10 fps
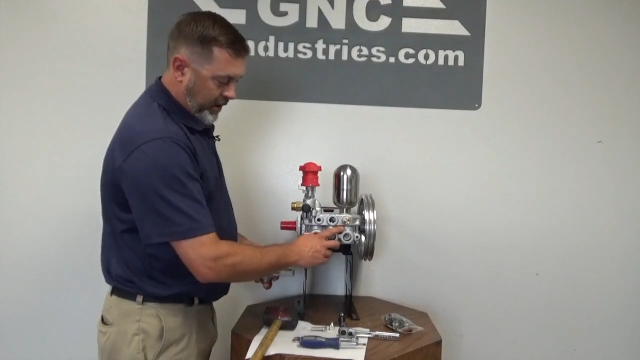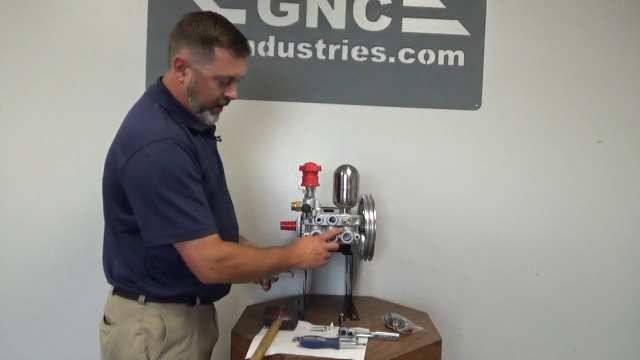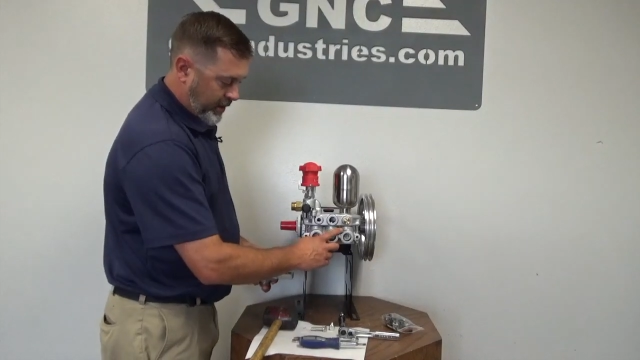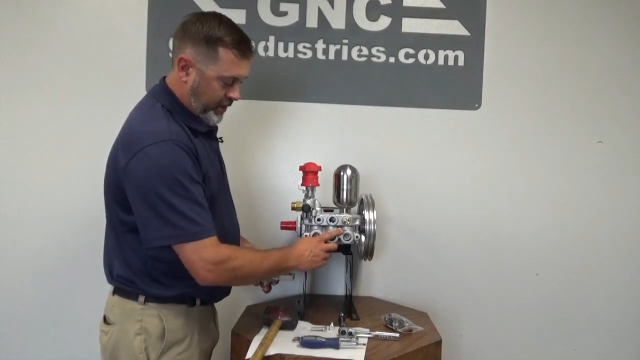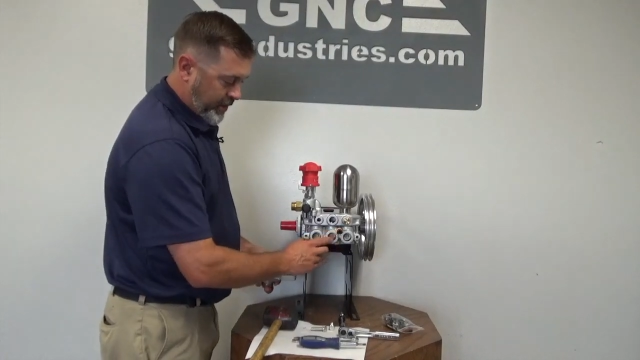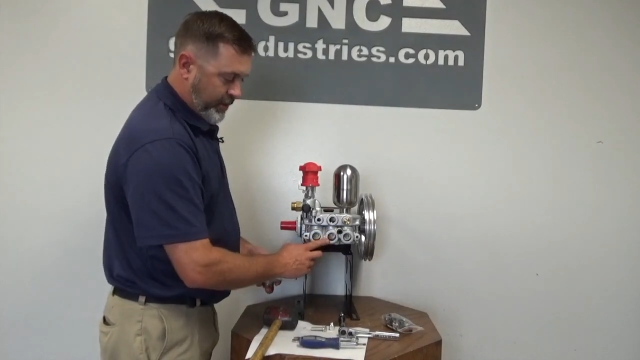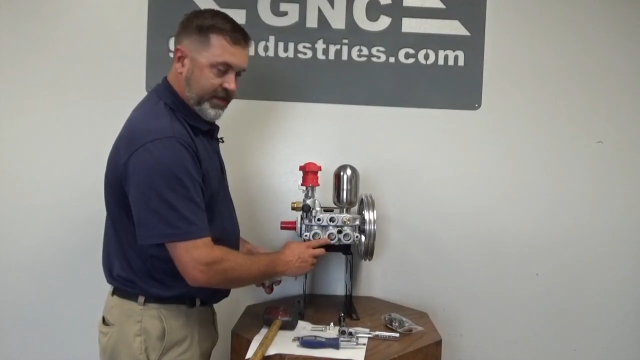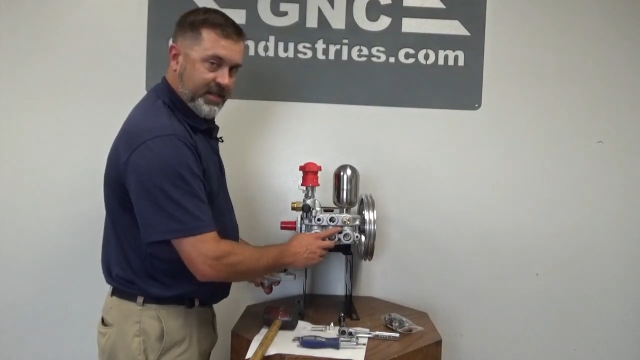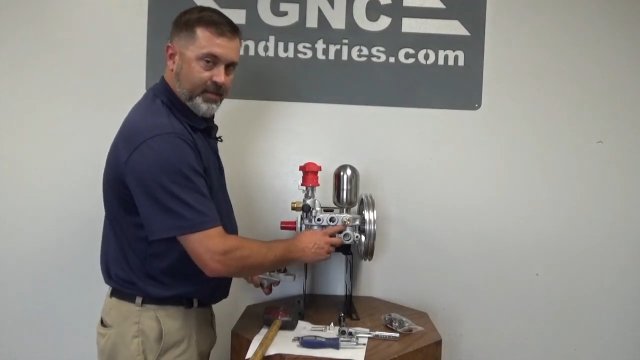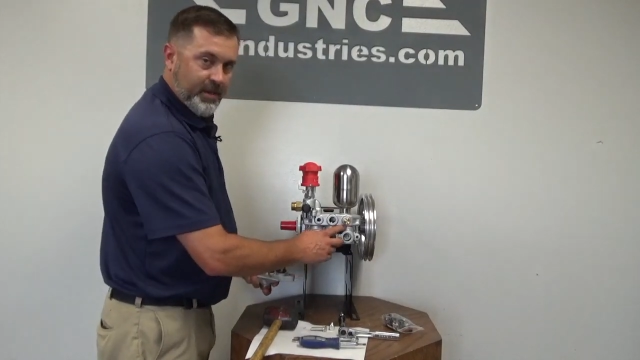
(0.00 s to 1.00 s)
And your new
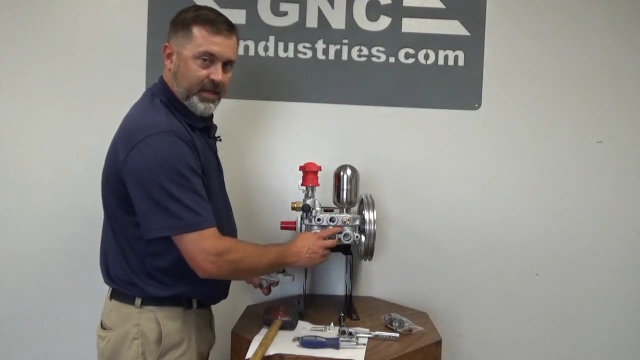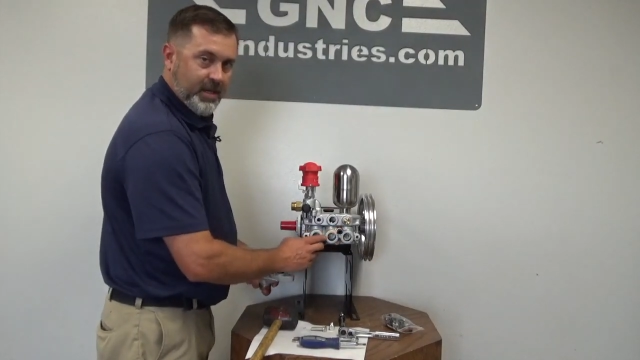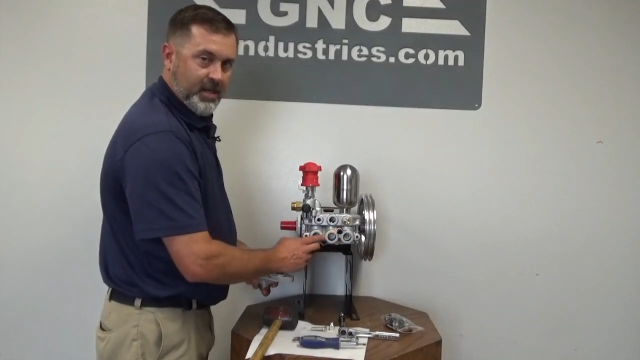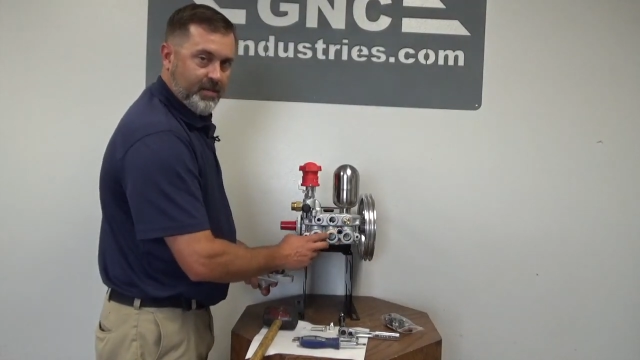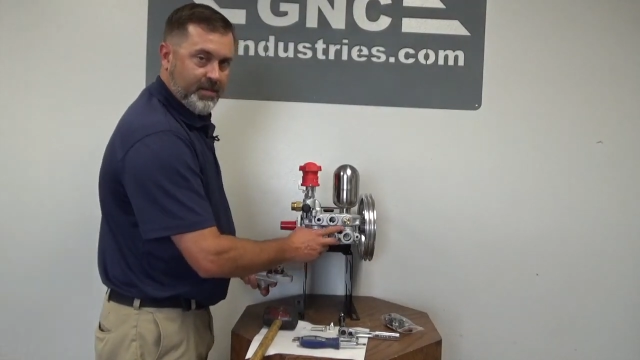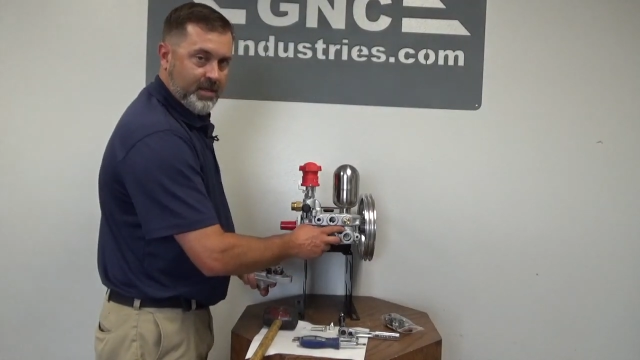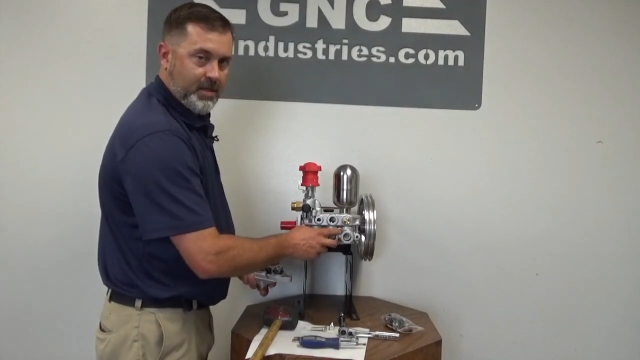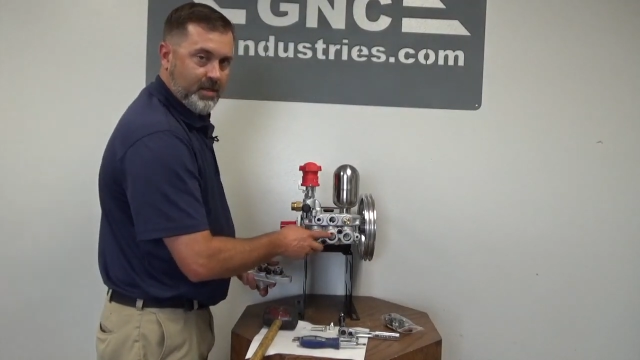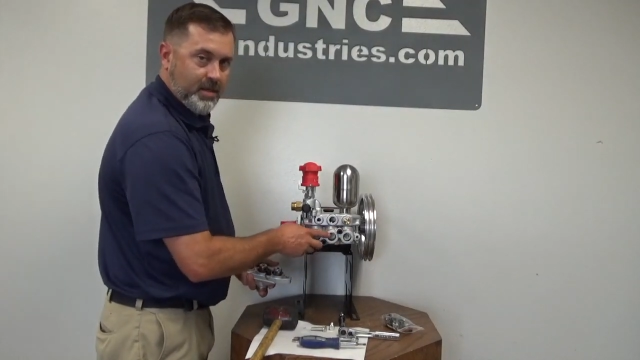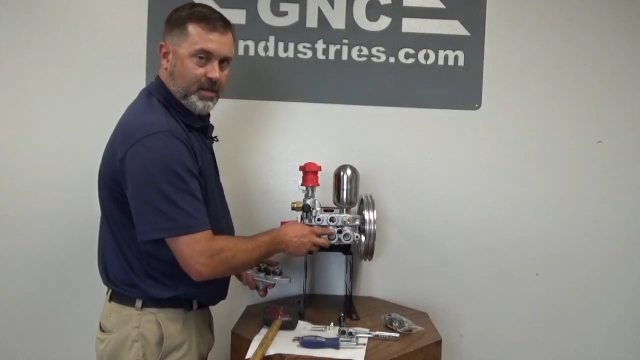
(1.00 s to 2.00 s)
assembly comes
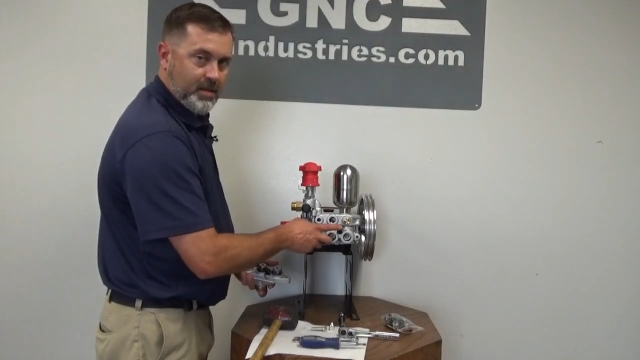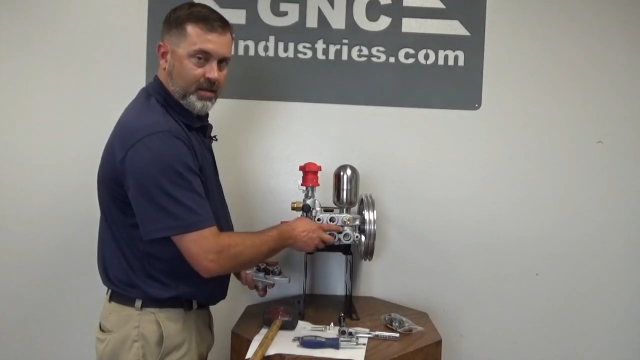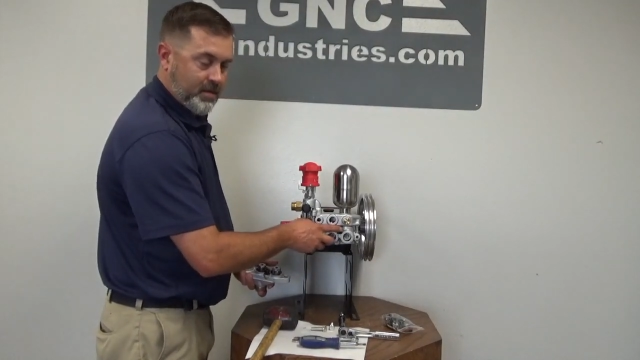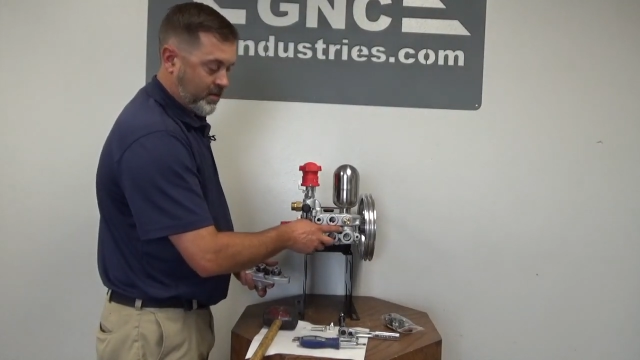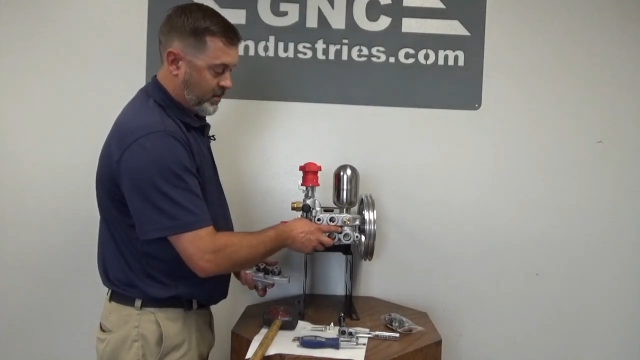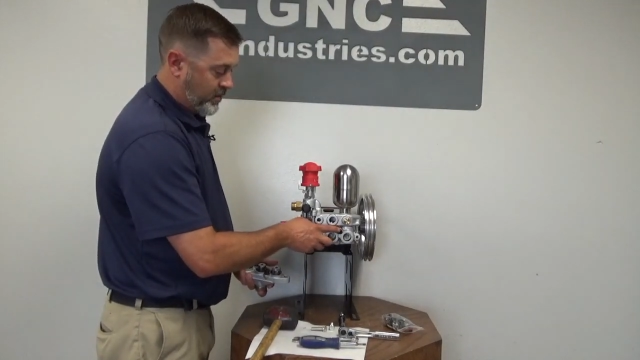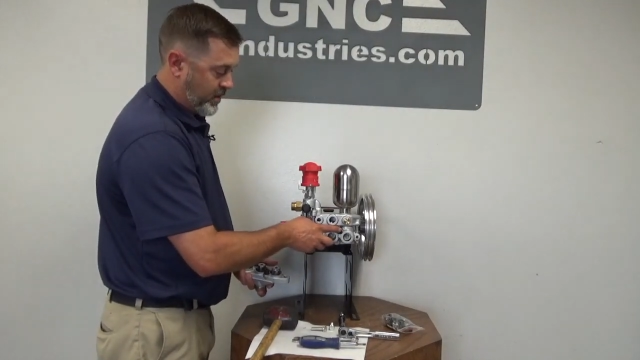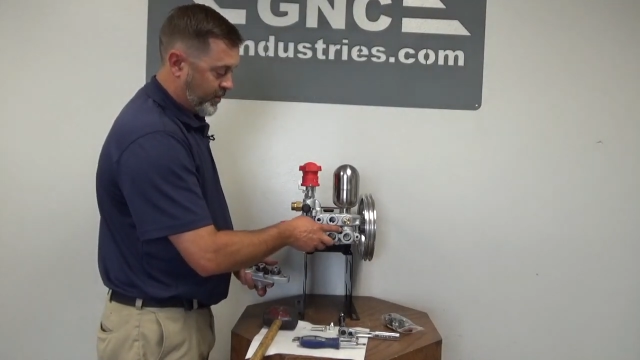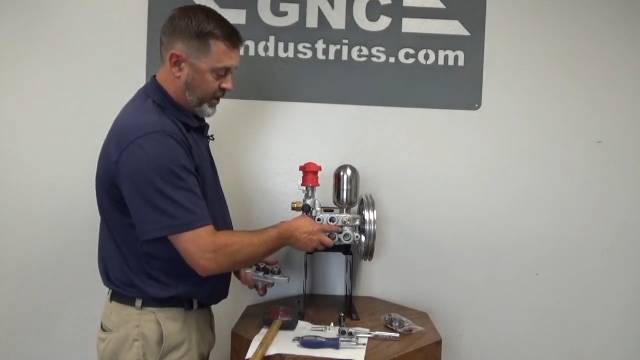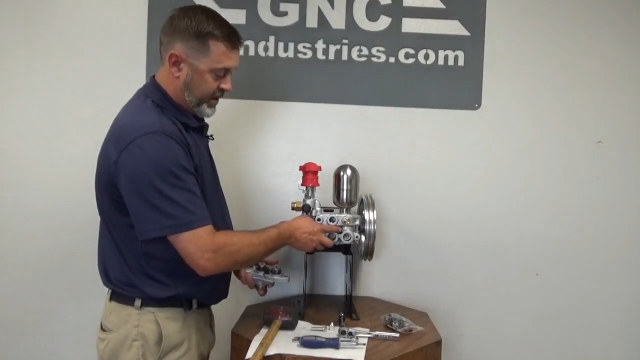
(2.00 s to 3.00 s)

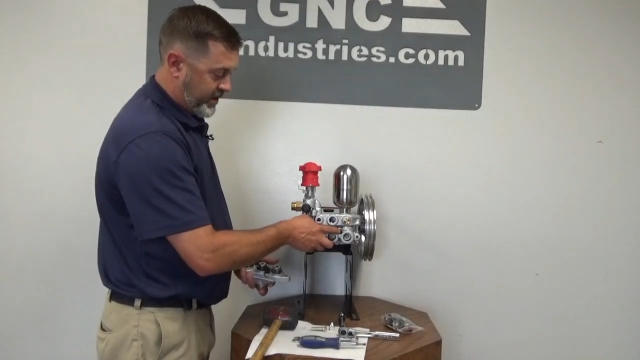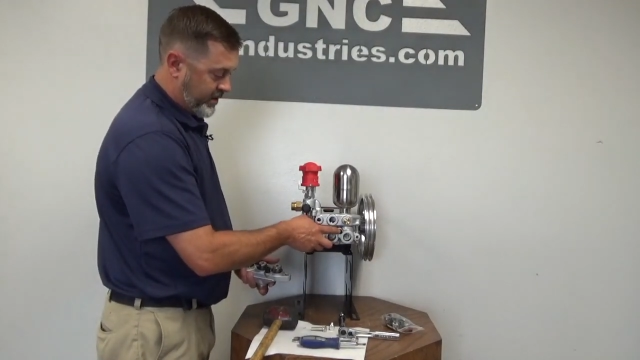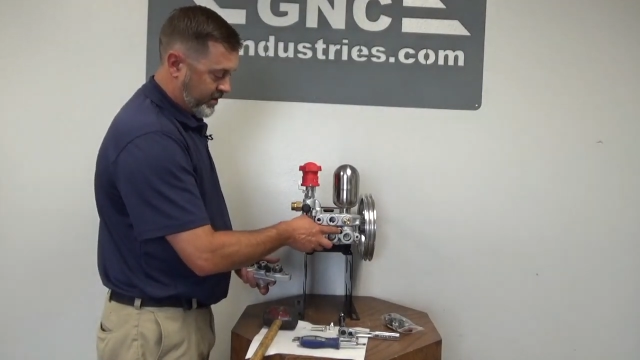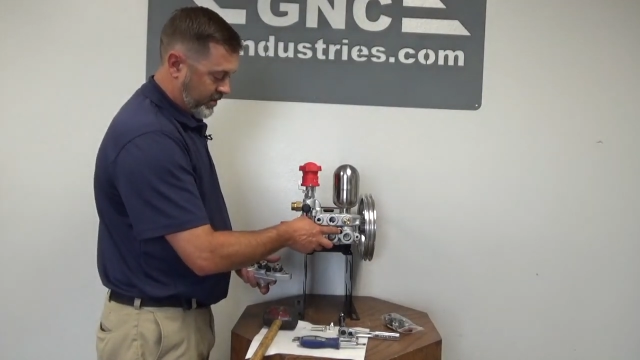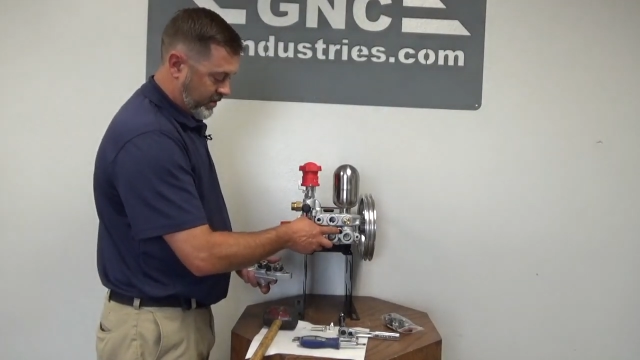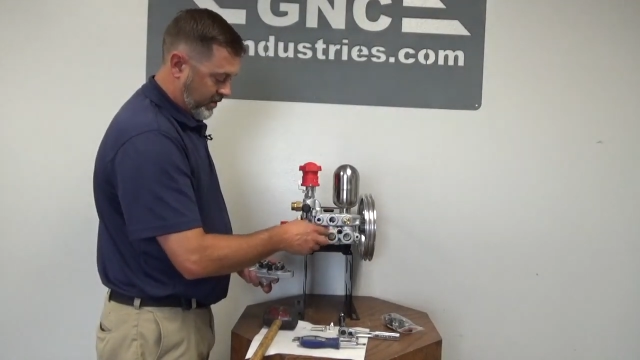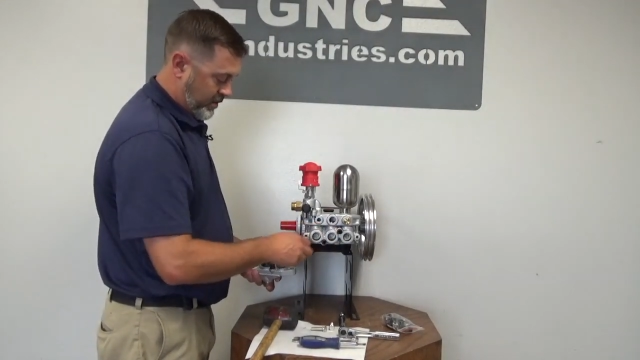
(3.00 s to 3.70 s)
with pre-installed